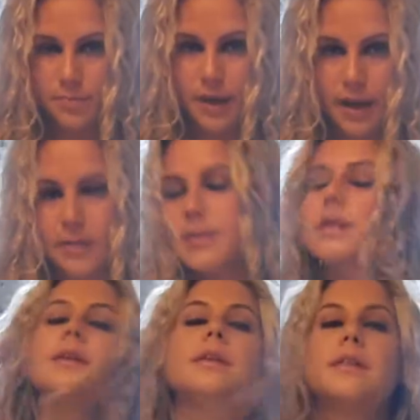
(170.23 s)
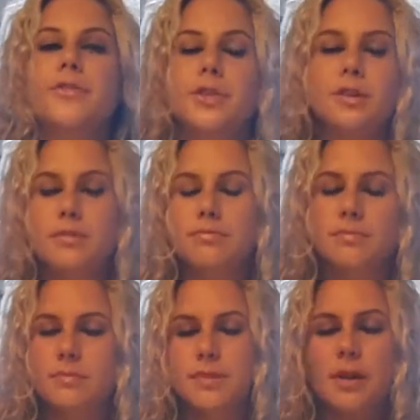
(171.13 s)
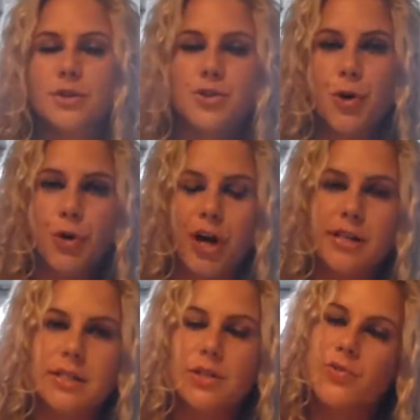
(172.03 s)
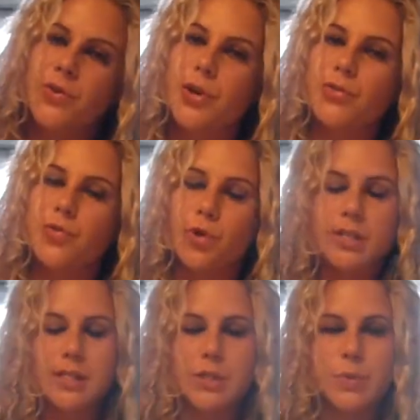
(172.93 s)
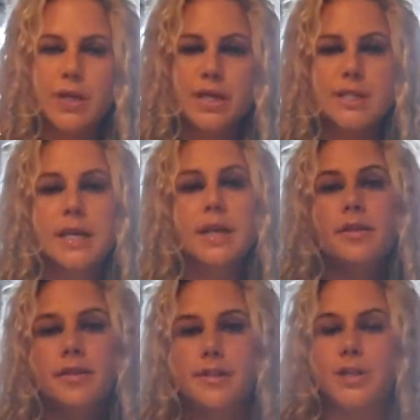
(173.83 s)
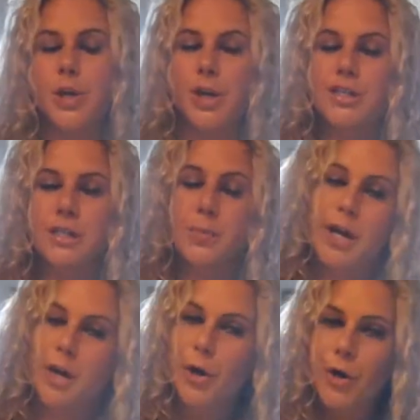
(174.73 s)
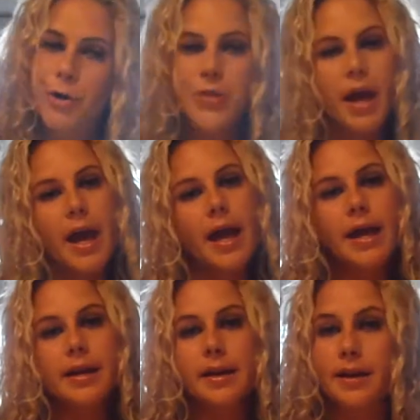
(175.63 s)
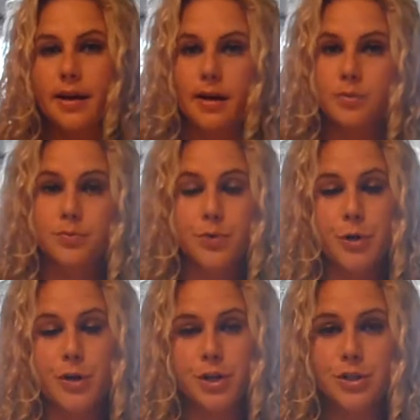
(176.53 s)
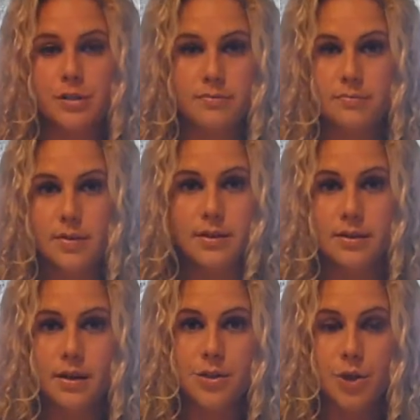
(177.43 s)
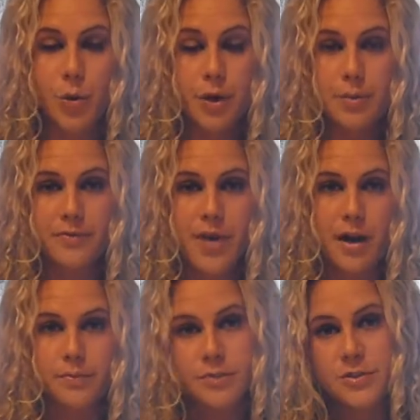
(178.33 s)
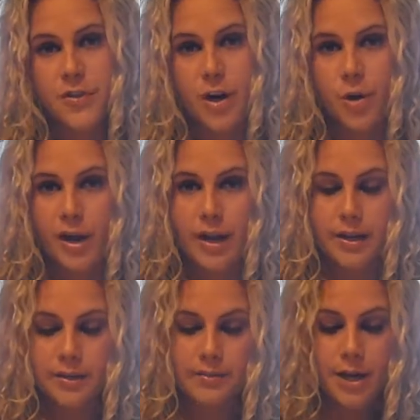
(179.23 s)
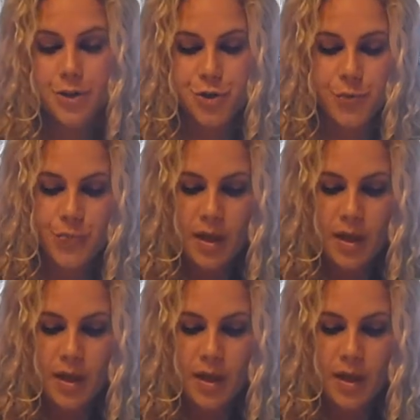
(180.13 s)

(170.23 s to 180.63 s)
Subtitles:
plant, let the sun solarize it for 4 to 6 weeks. This increases plant growth, and pretty much the insects are nowhere to be found. It's very organic and natural.